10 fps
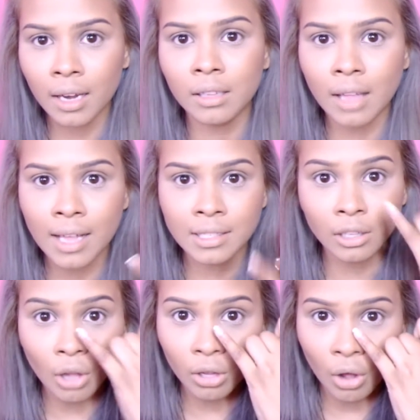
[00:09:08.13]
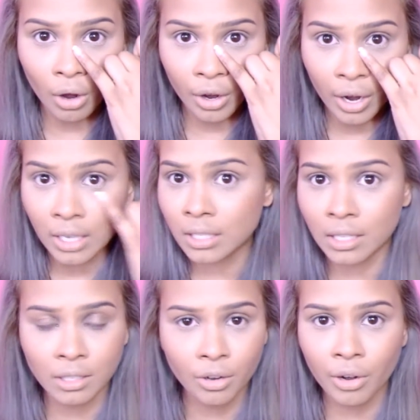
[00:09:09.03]
and it lasts a lot longer and
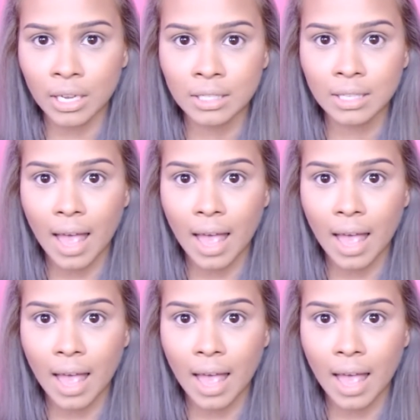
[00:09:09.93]
doesn't crease